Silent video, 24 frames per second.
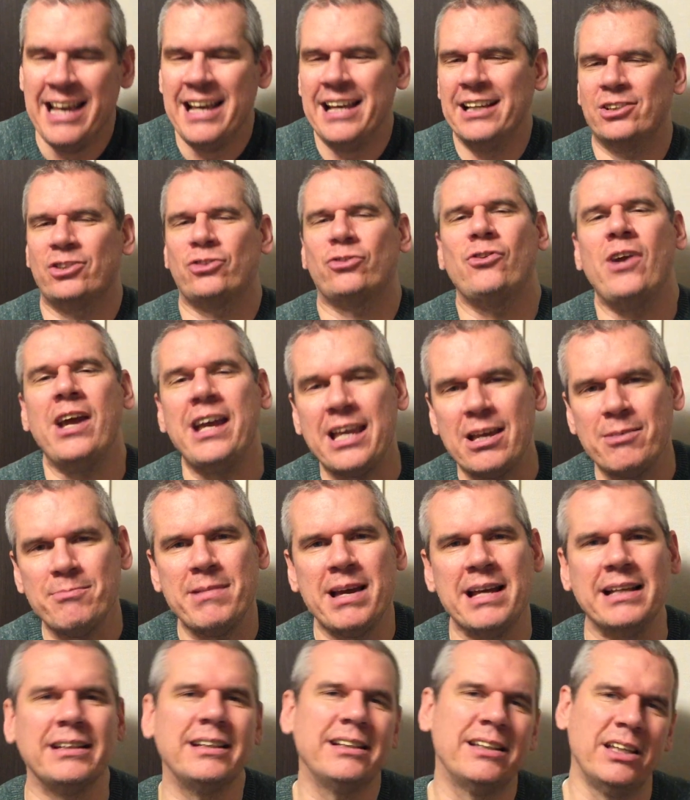It's
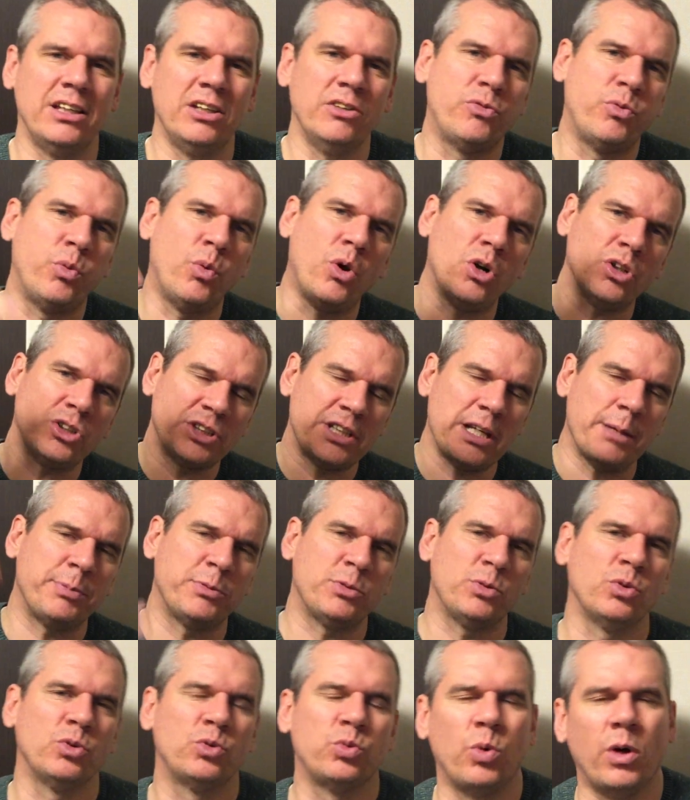recommended that you've watched
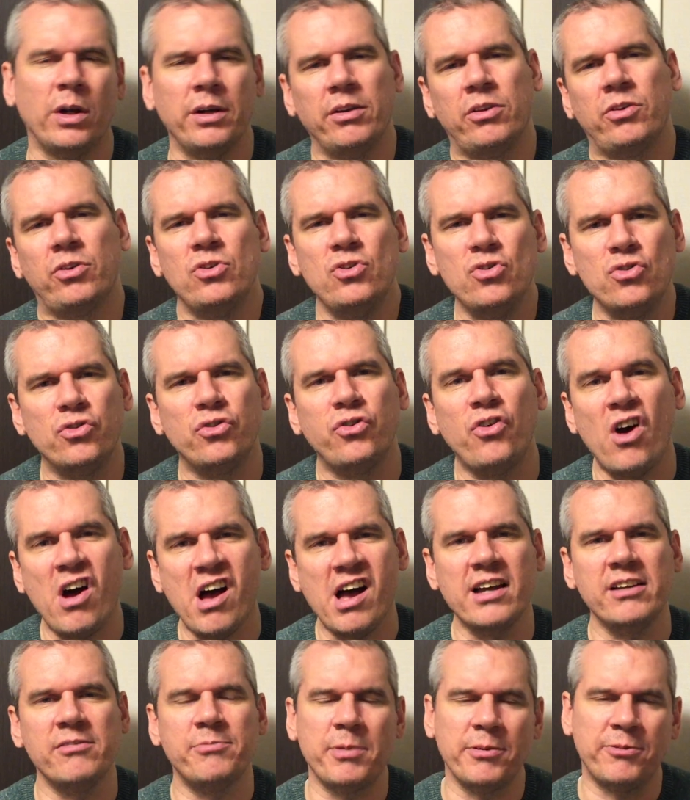episodes 1 through
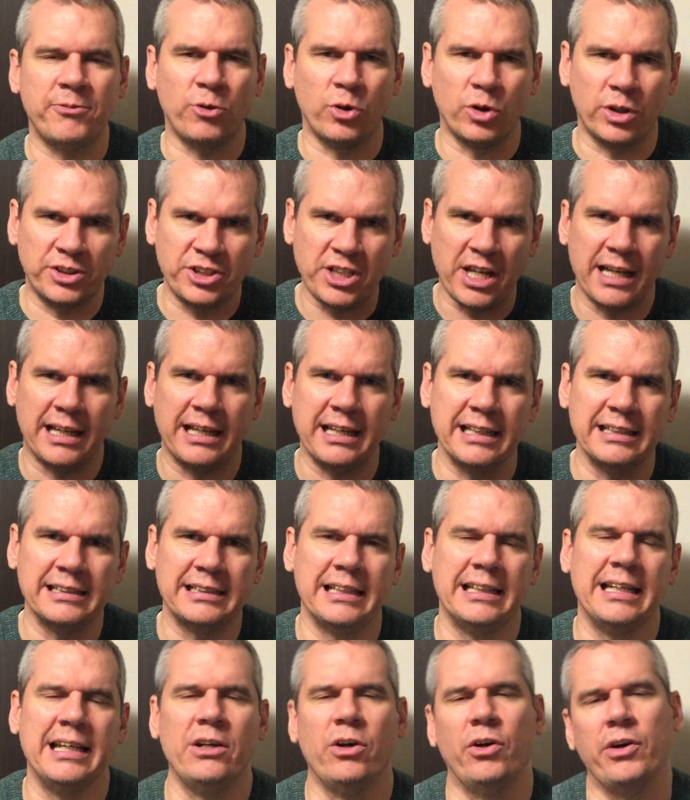5 before checking in
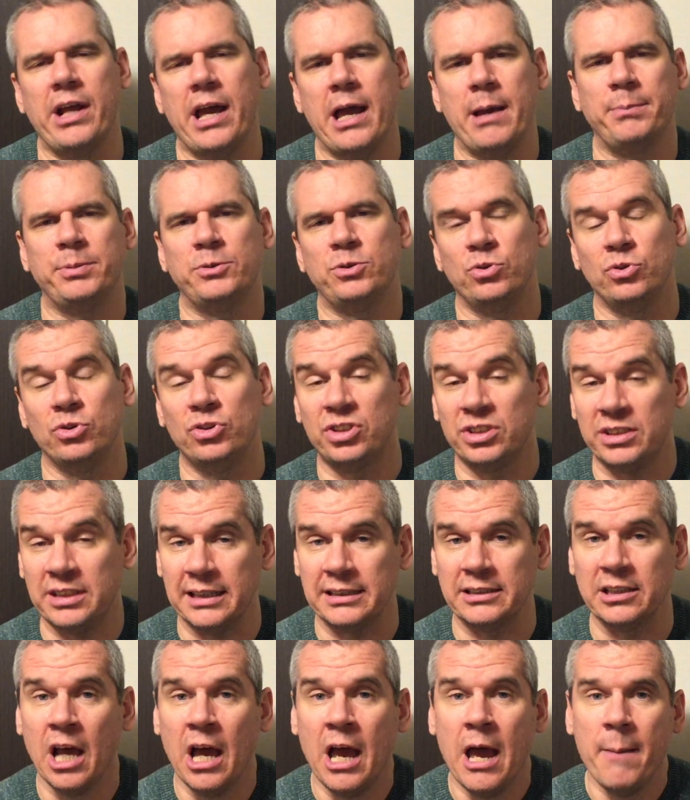today on episode
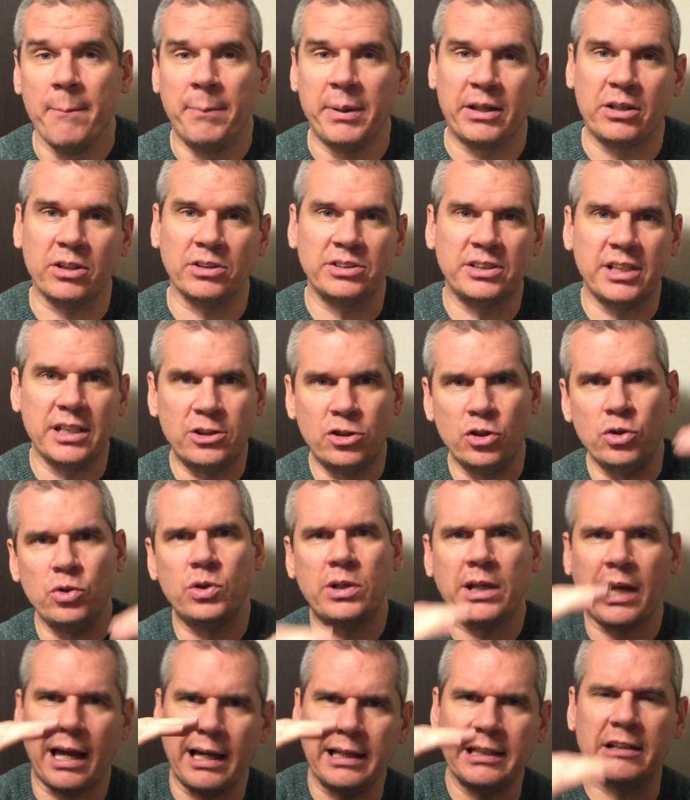6, because they do
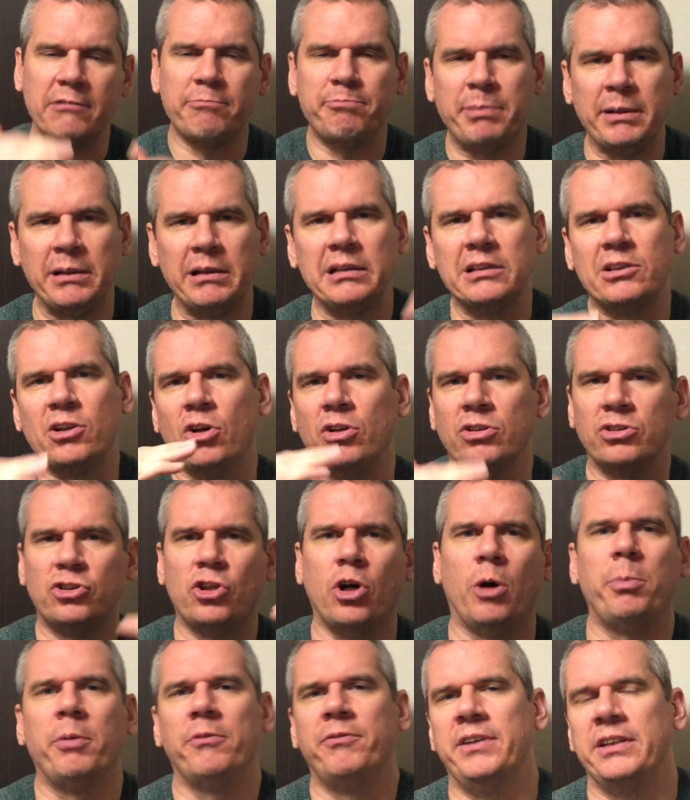kind of build on
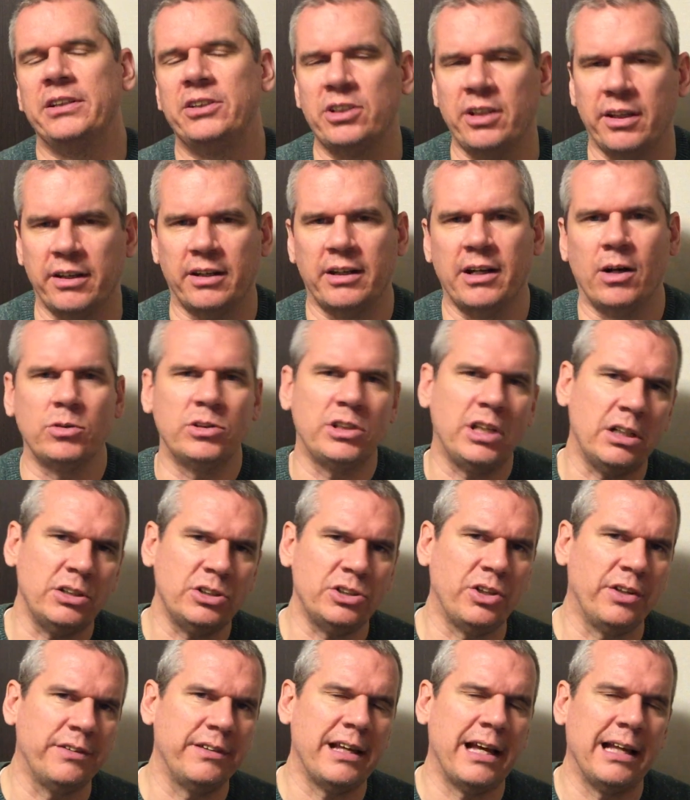top of each other, and I'll
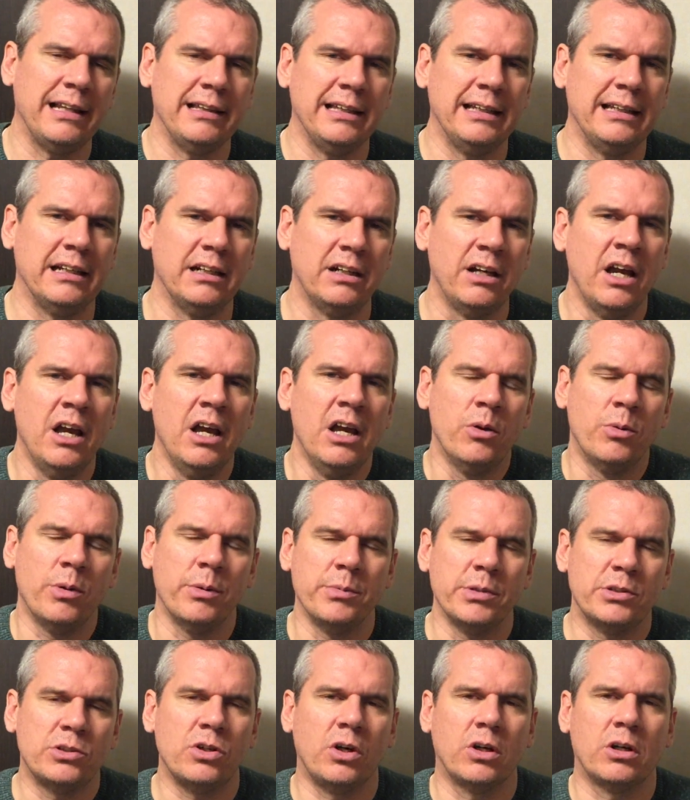touch on that later
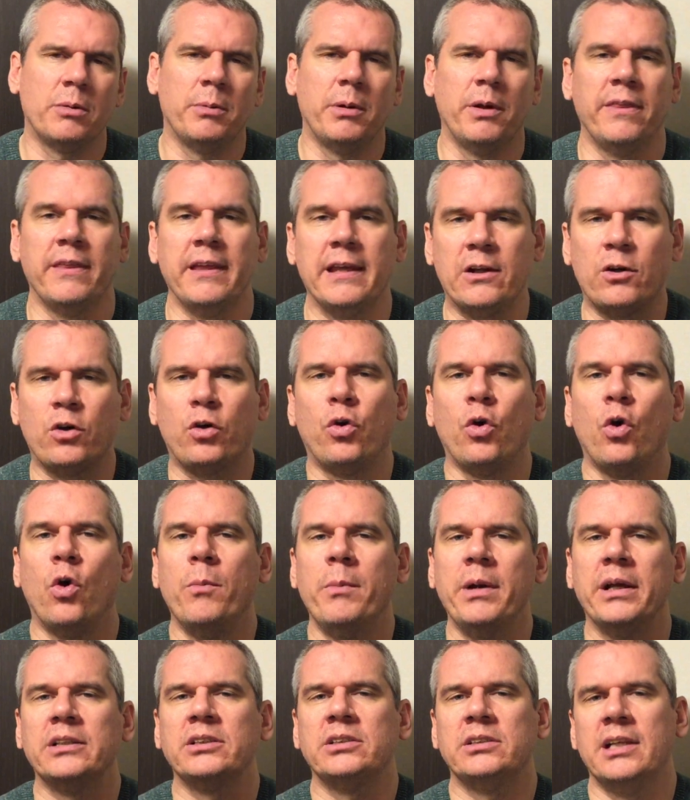when we talk about the
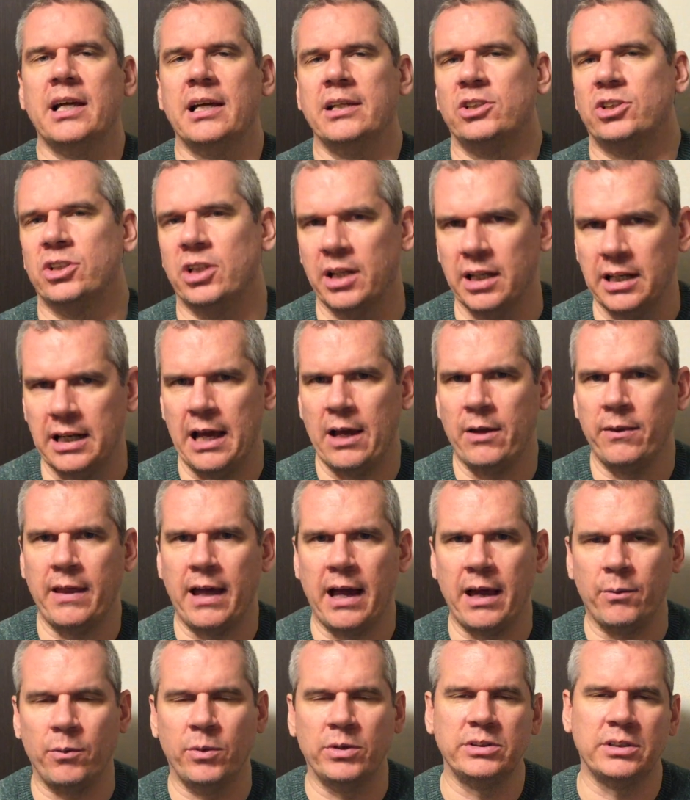Chrome extension and how
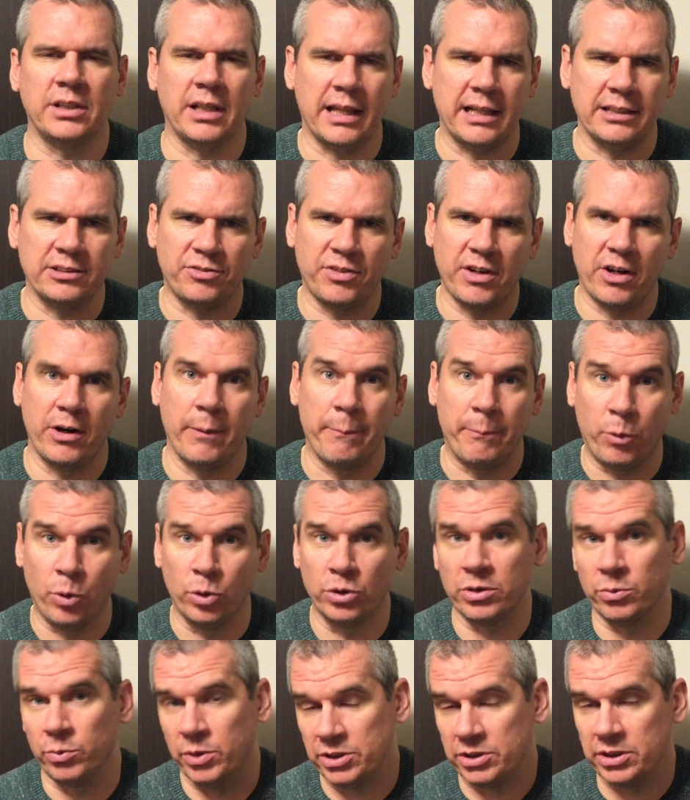that's very
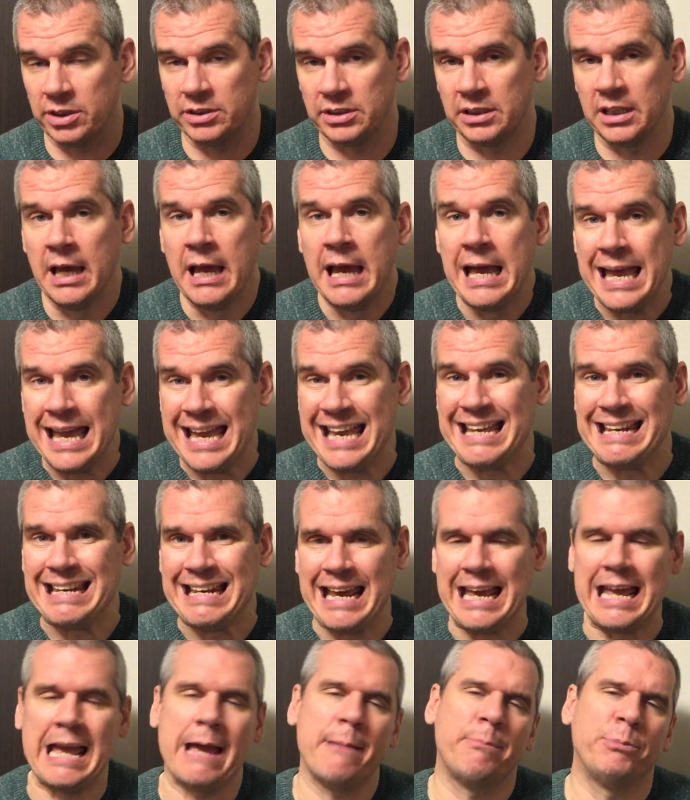important, which is
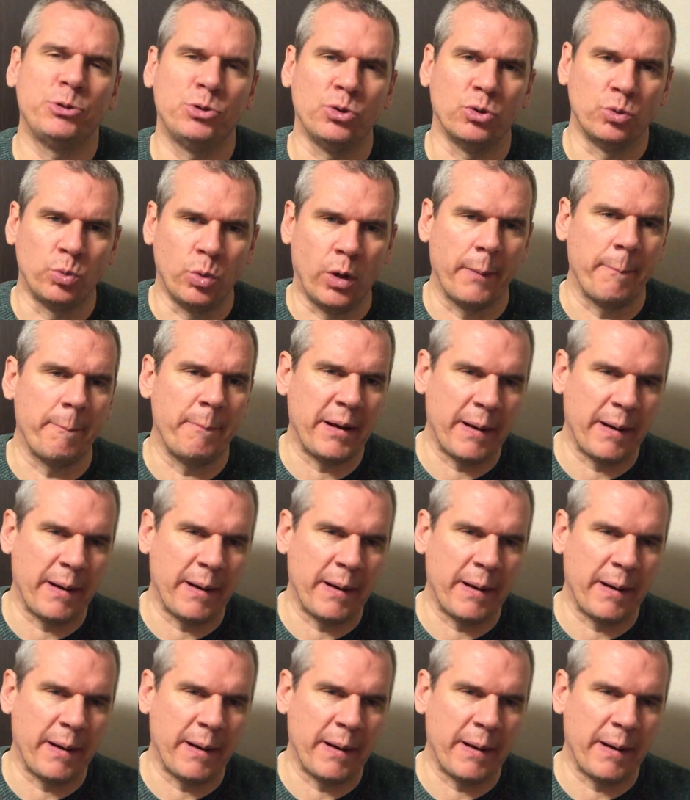in episode 1.